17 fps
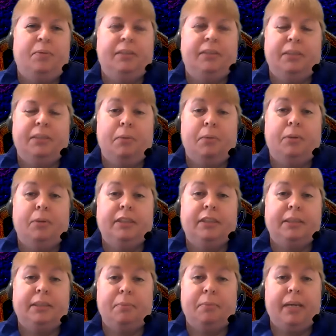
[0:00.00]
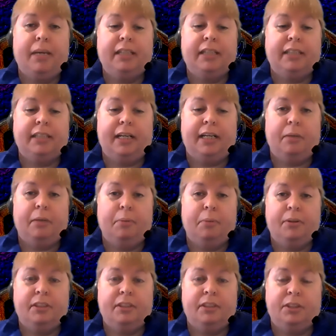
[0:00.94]
the most amazing
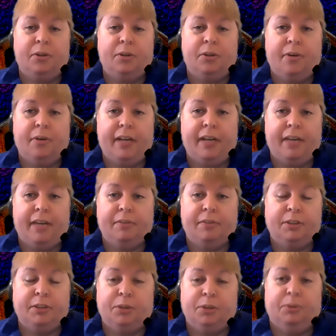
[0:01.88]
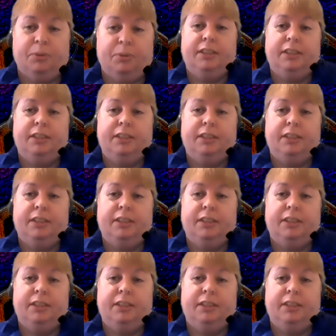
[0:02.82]
birth story ever told.